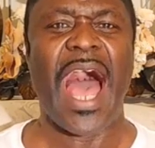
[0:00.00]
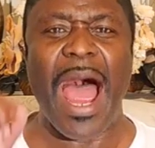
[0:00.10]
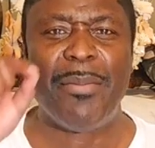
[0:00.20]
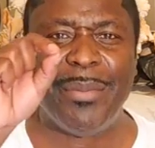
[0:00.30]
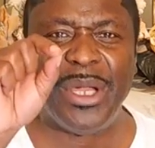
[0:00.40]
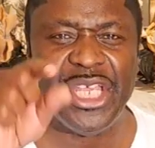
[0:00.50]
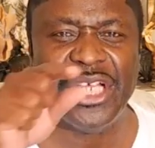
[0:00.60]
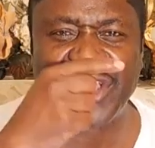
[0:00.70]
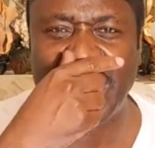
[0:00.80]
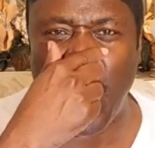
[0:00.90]
remember
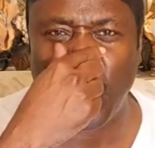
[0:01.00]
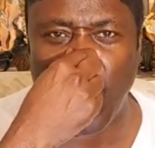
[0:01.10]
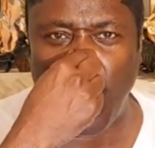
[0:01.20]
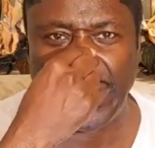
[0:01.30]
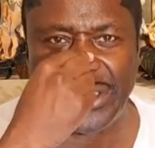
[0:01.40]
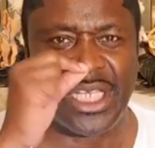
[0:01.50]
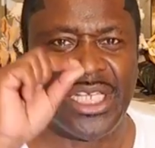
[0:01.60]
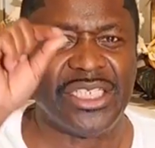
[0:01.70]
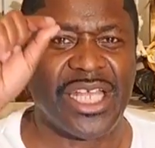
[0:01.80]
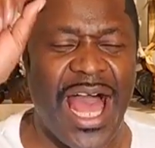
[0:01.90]
years ago going,
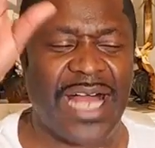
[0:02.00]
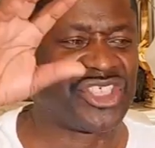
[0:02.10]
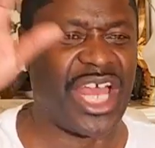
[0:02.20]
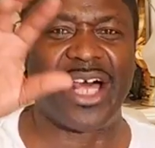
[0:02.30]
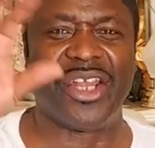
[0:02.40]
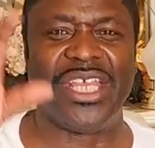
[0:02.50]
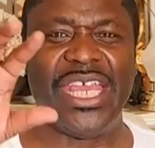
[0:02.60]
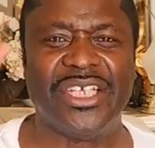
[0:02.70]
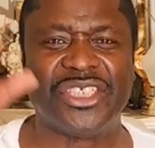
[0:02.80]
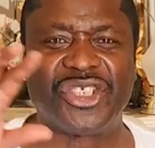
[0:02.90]
shout out
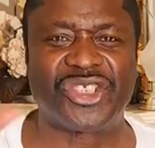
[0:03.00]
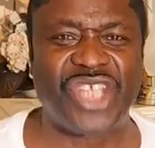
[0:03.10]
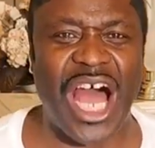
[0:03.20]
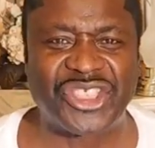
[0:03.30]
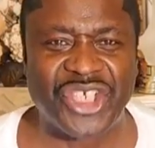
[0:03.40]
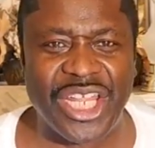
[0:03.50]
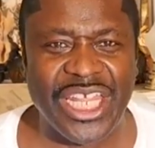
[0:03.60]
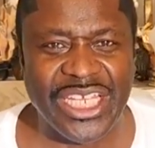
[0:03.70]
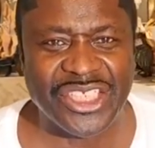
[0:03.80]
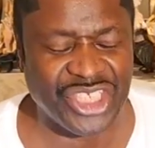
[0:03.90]
again to Sister Tasha Aline.